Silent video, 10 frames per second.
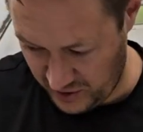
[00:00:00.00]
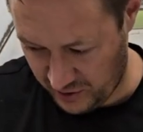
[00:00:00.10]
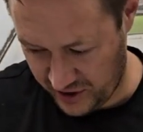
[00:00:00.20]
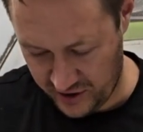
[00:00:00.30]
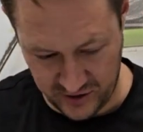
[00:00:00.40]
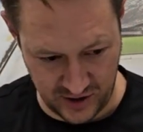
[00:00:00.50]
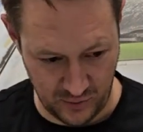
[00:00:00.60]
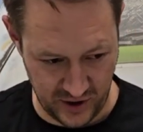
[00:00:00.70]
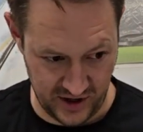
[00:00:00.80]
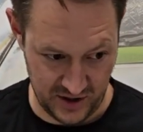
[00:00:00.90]
Should be one of
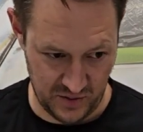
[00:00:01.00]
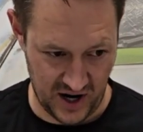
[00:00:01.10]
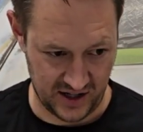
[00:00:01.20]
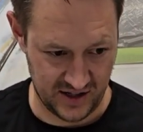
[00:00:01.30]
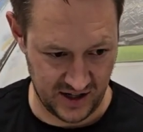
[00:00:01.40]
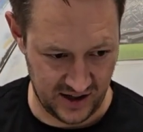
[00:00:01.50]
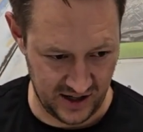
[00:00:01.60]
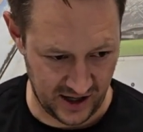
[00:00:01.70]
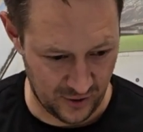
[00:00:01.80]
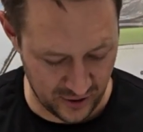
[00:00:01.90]
those in one of these boxes.
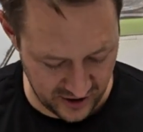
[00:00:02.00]
I think I